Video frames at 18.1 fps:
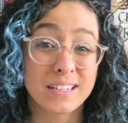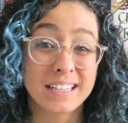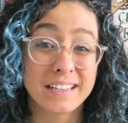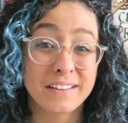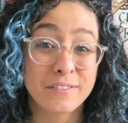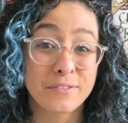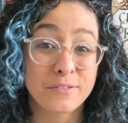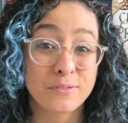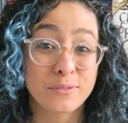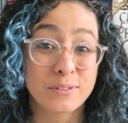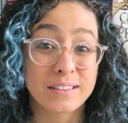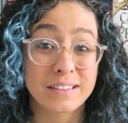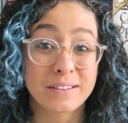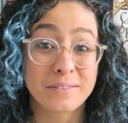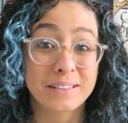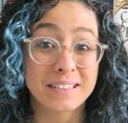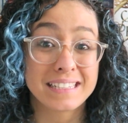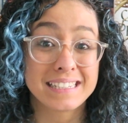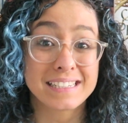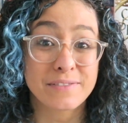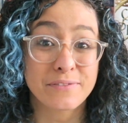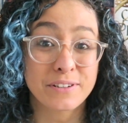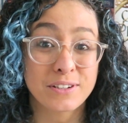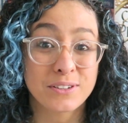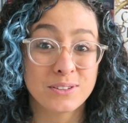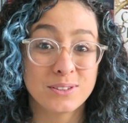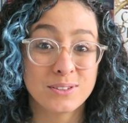life really
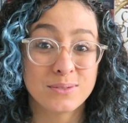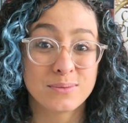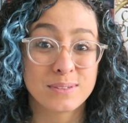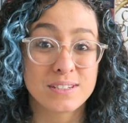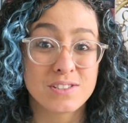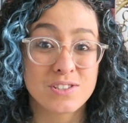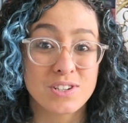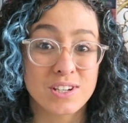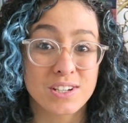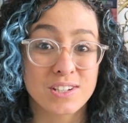difficult when